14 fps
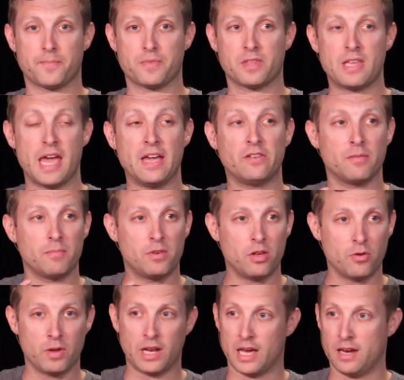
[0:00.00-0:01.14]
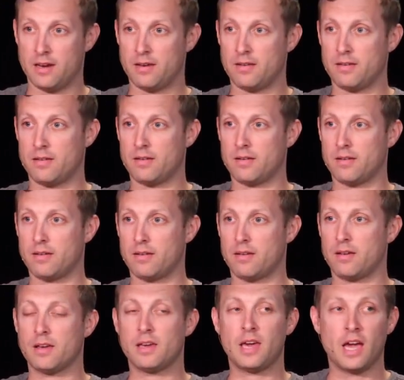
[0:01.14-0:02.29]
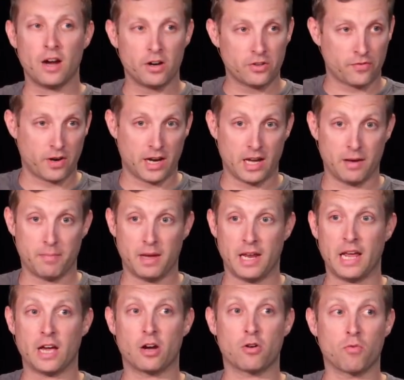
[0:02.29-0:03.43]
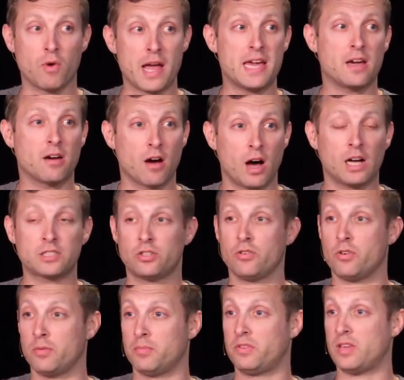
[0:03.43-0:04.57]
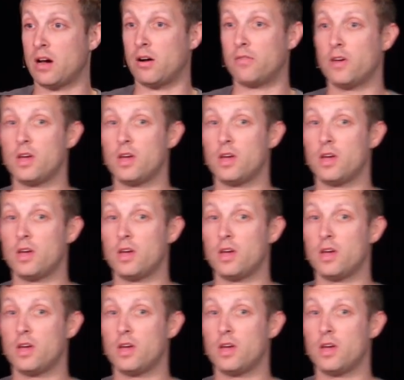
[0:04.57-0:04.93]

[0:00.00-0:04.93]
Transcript: takes him to an inn, cares for him, and at great cost to himself,